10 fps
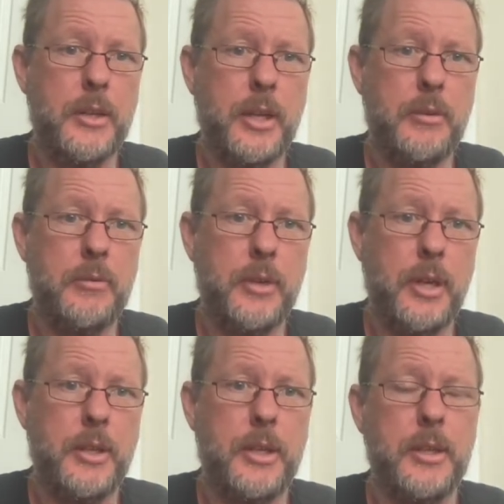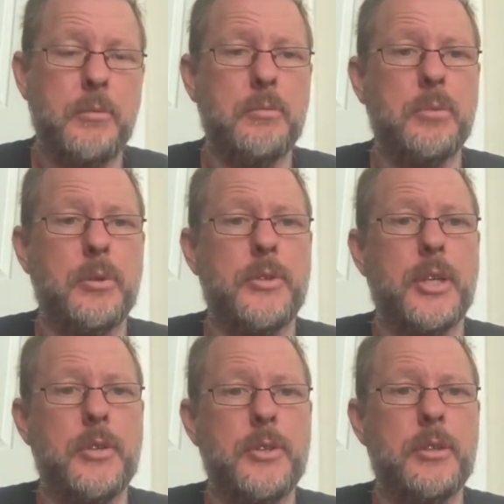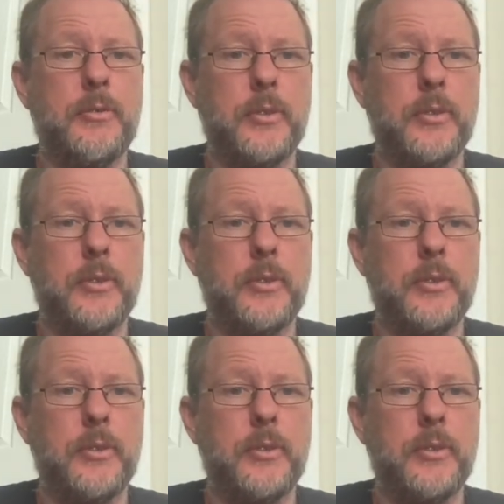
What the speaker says: and then it will put its energy into